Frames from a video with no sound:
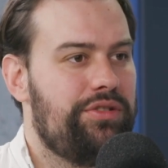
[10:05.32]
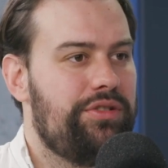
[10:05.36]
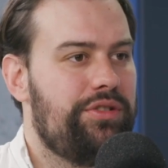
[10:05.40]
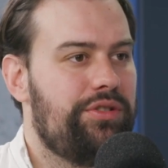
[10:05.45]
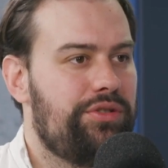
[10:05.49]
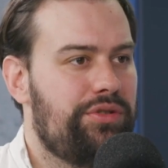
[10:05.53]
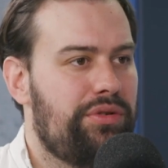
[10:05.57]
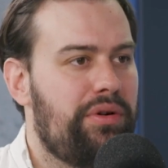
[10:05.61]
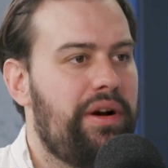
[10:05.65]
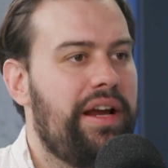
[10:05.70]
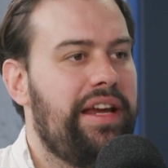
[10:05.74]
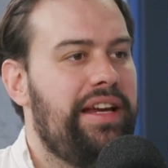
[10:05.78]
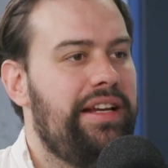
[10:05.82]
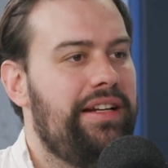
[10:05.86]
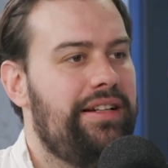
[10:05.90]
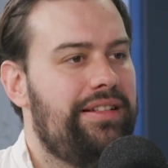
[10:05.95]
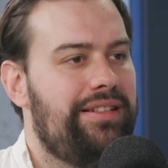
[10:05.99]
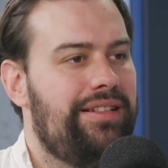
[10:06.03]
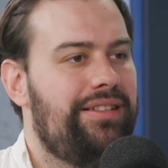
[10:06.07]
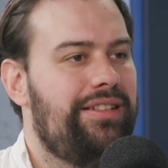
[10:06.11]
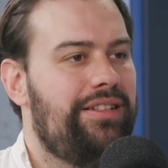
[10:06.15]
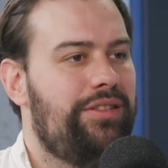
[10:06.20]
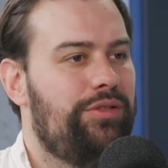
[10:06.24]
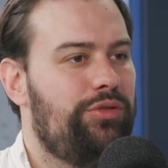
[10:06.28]

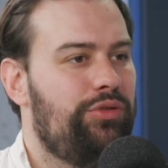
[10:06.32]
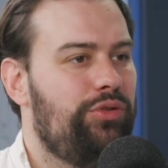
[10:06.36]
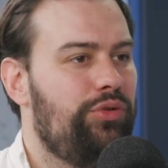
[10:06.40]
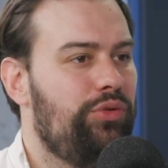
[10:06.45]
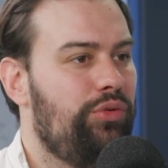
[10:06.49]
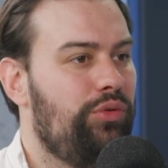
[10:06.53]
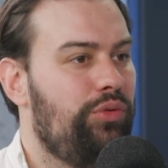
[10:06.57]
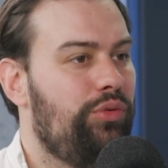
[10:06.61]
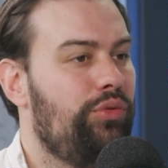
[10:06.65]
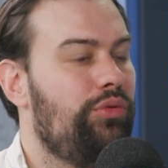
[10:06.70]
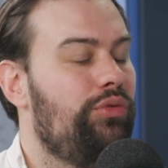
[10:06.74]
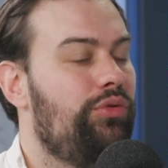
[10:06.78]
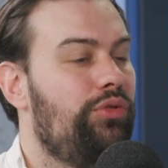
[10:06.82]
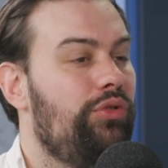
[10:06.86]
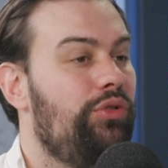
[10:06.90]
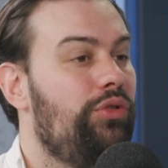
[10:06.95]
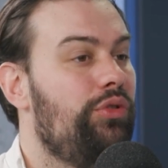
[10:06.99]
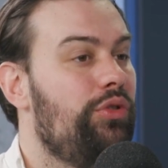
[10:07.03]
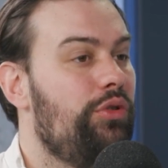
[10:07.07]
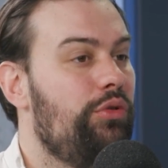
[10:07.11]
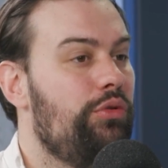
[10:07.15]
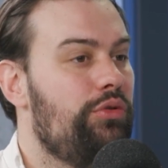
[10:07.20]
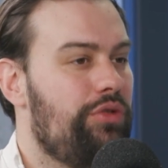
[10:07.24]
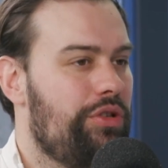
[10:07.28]
trained to
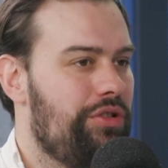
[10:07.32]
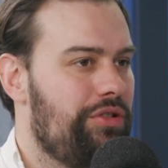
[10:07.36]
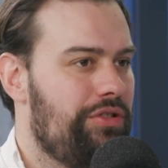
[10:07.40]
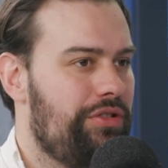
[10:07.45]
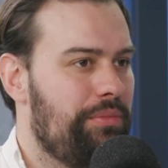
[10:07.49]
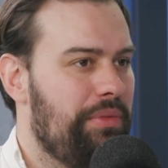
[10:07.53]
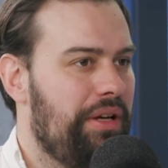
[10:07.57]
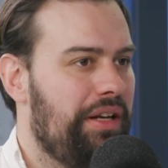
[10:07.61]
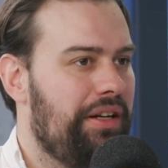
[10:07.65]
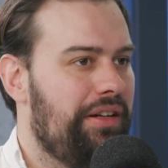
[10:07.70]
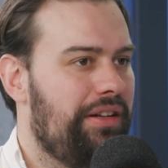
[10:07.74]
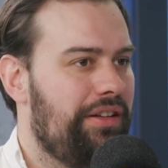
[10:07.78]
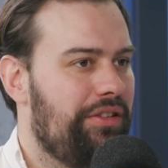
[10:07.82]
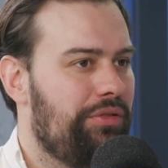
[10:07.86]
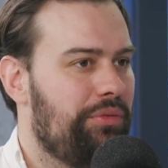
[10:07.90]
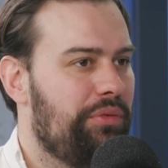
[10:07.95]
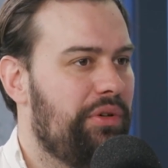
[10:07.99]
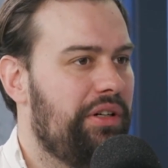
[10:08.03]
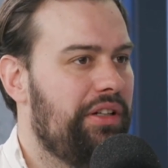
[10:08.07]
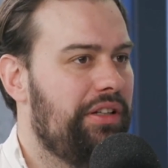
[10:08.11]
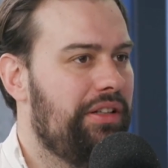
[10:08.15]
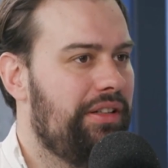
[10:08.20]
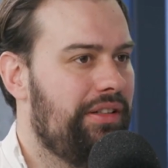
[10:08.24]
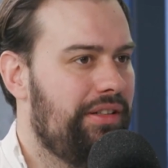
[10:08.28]
use cement as
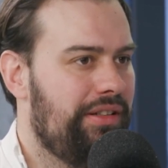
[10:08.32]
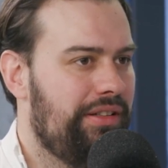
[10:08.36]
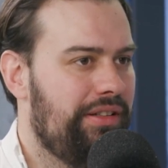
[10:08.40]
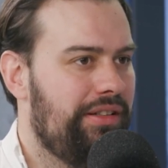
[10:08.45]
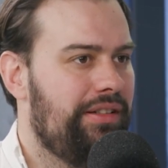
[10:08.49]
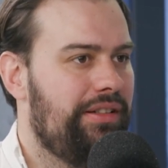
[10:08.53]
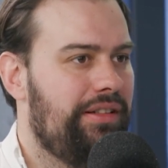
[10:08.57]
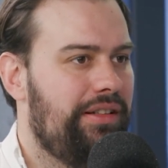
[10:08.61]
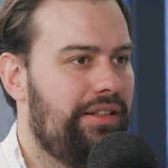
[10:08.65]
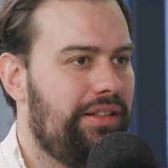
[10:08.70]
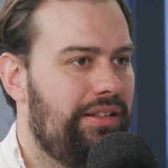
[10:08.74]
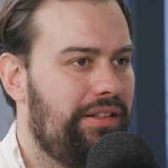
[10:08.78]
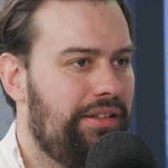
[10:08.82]
well, and